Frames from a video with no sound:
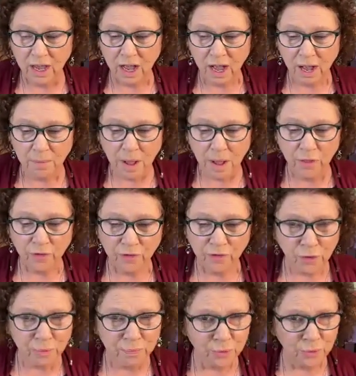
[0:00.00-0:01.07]
on the
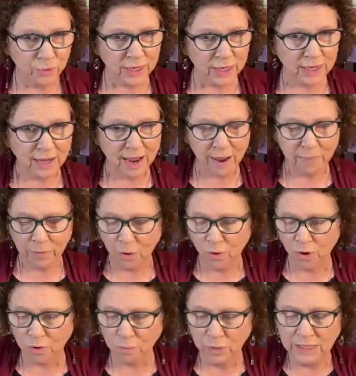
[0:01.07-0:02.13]
full moon in
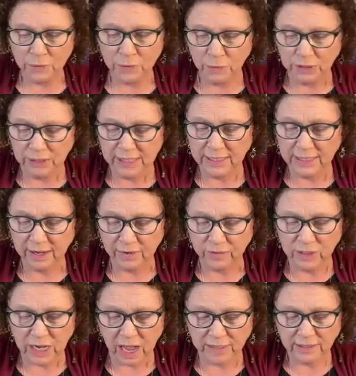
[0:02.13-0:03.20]
Capricorn, we did releasing of
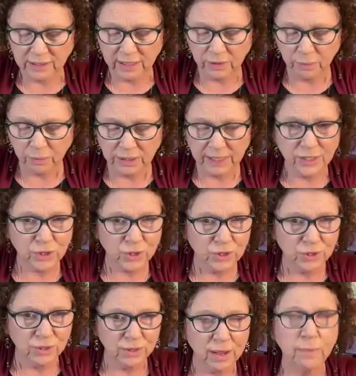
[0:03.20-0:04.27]
toxic relations,